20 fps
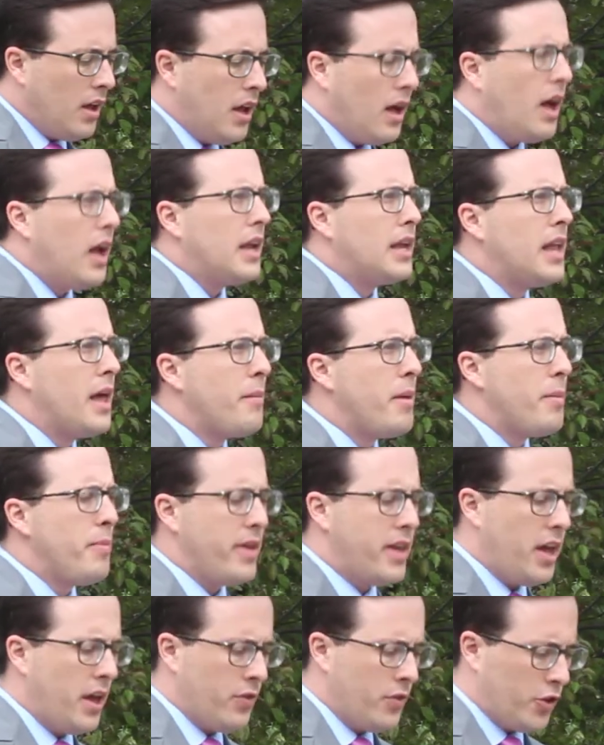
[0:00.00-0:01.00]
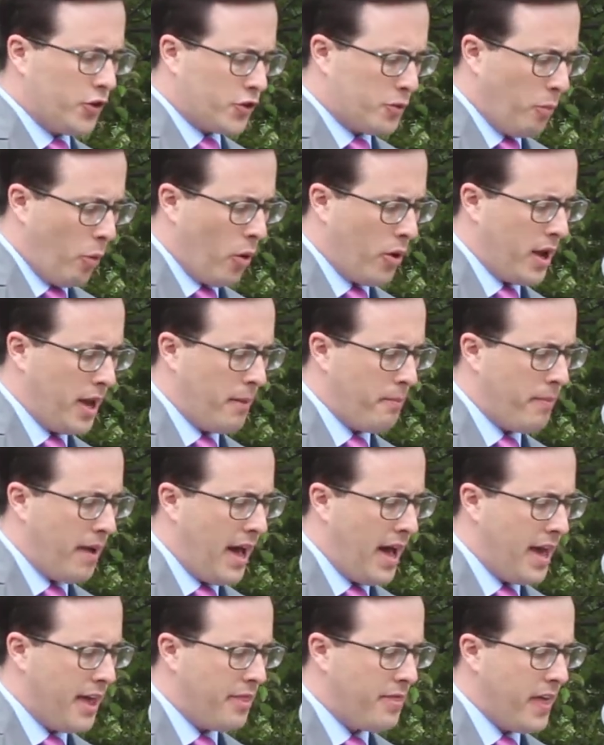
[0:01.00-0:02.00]
Let me begin this morning
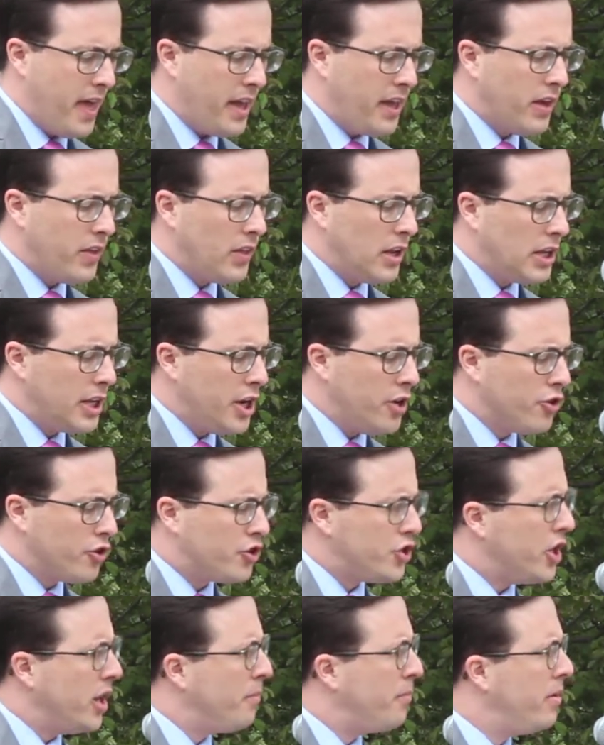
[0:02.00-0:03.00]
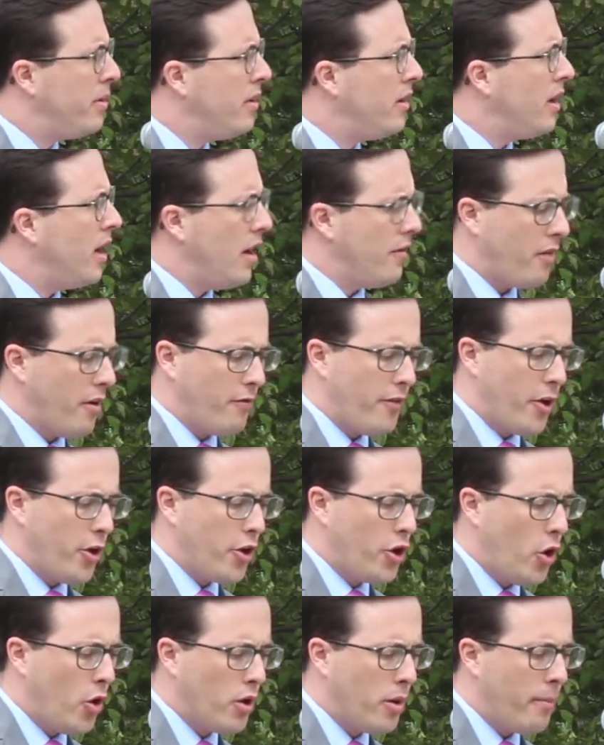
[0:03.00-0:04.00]
by thanking the leadership of our
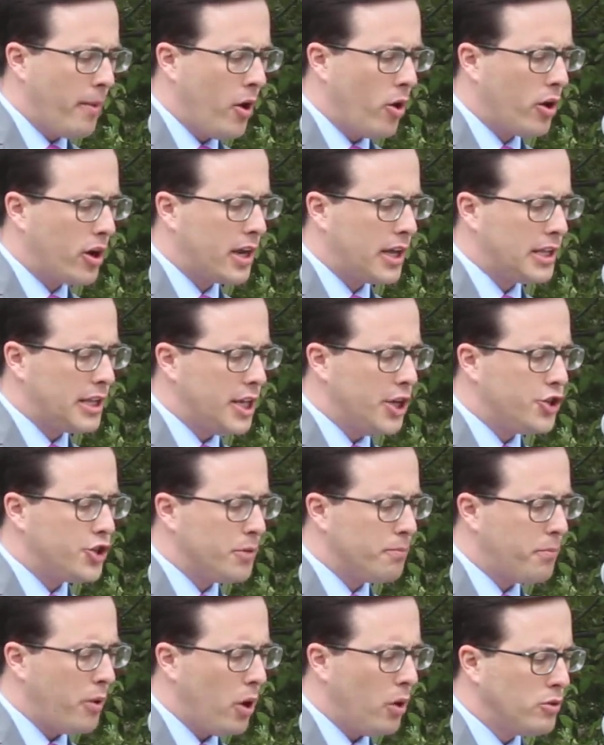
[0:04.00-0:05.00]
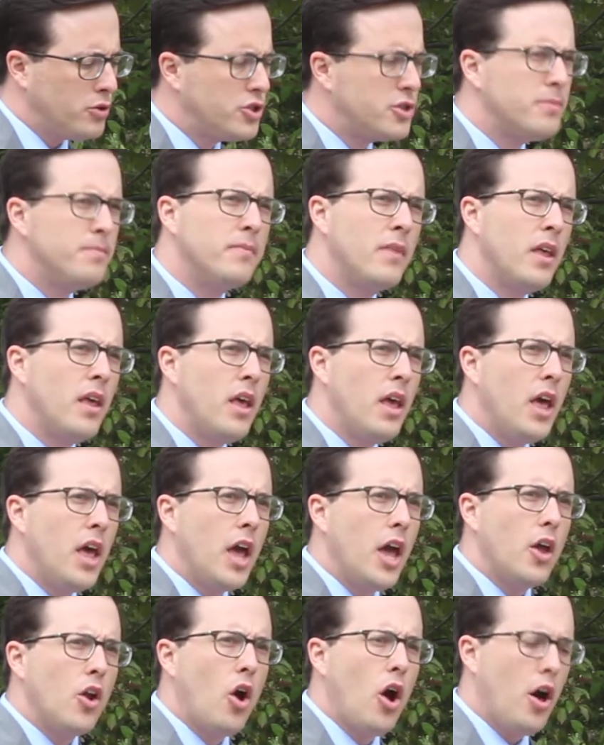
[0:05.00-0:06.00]
very own American Legion Post
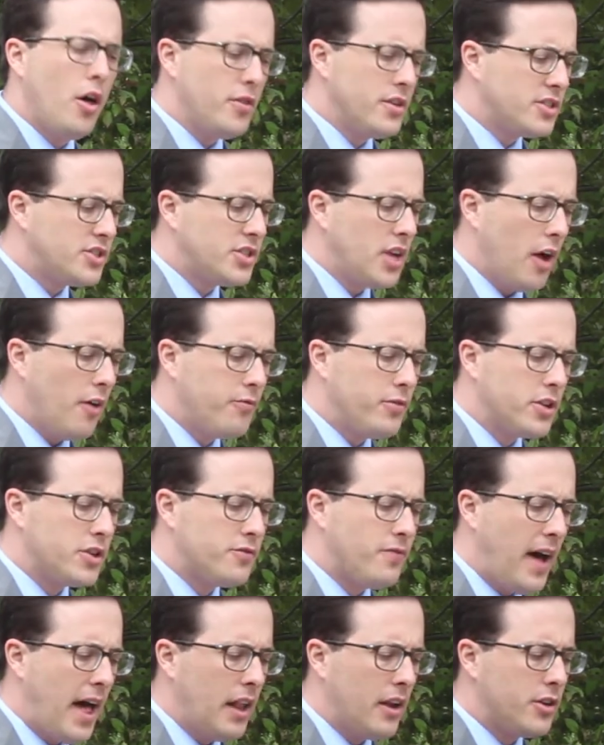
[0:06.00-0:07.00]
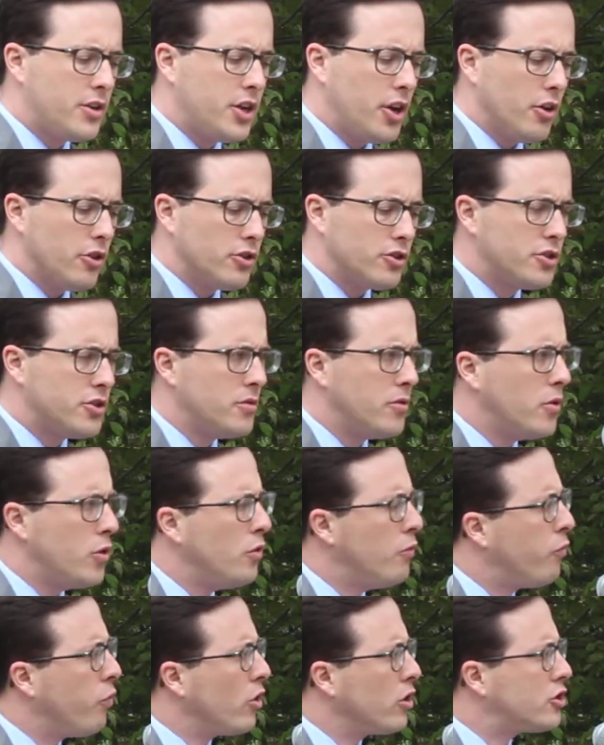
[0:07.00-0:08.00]
and all the selfless volunteers
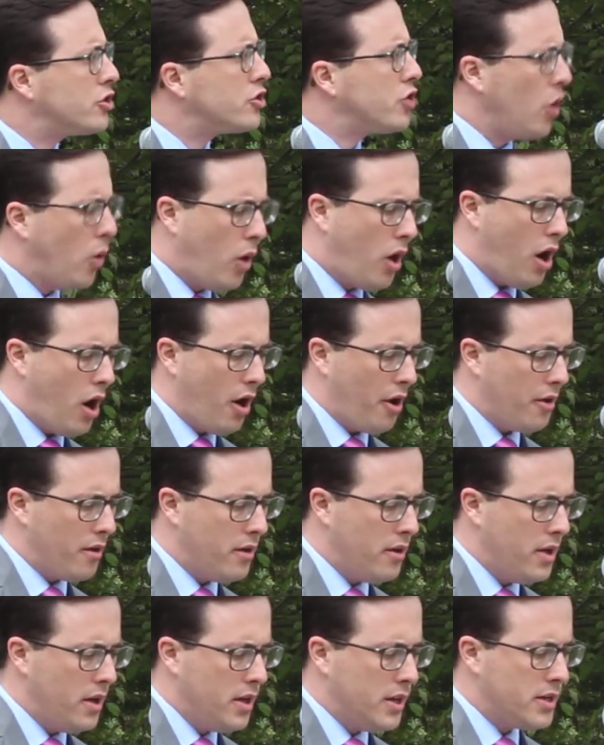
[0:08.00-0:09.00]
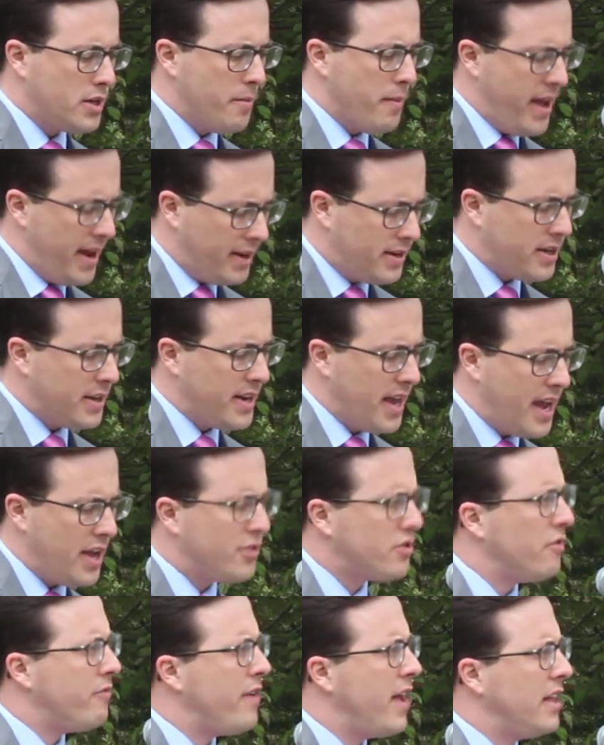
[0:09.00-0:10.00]
who've worked so hard to make
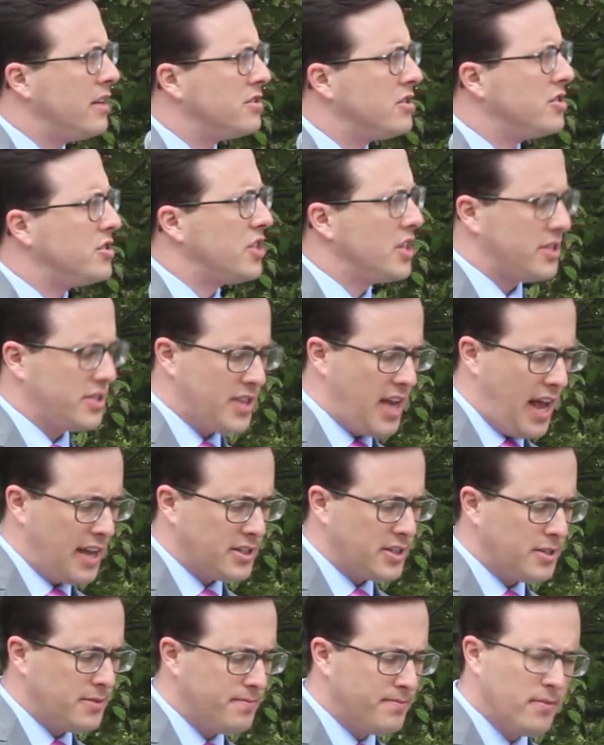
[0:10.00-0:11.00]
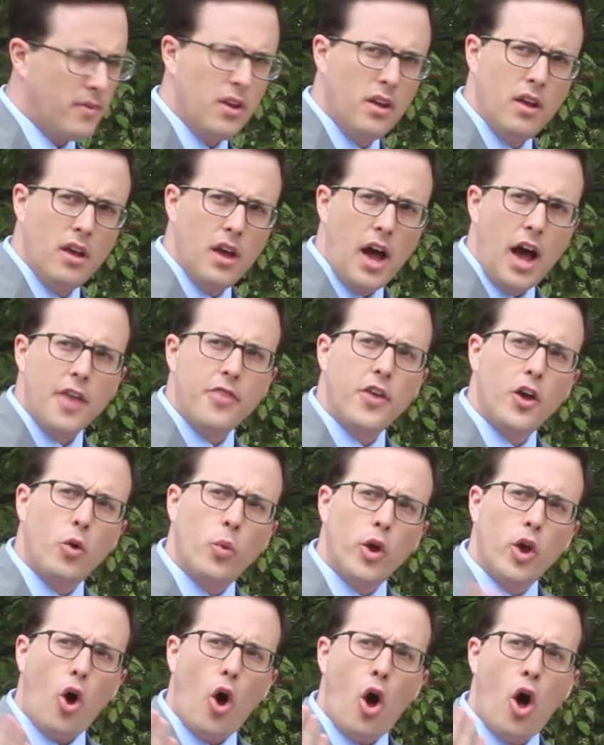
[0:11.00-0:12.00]
today's events a success. I
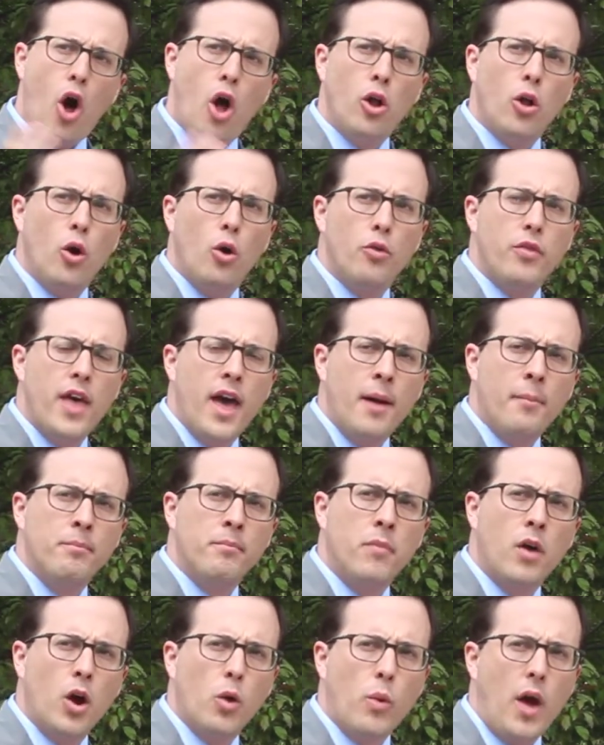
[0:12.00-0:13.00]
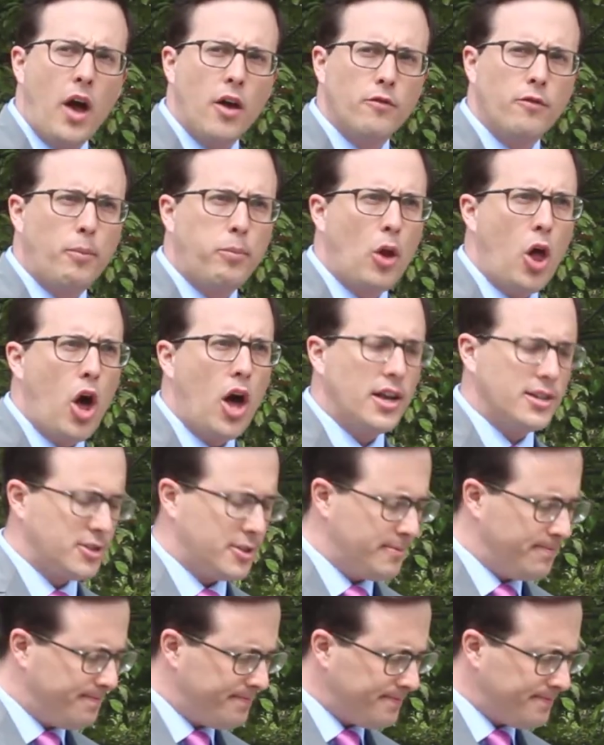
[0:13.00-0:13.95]
think we all owe them a round of applause.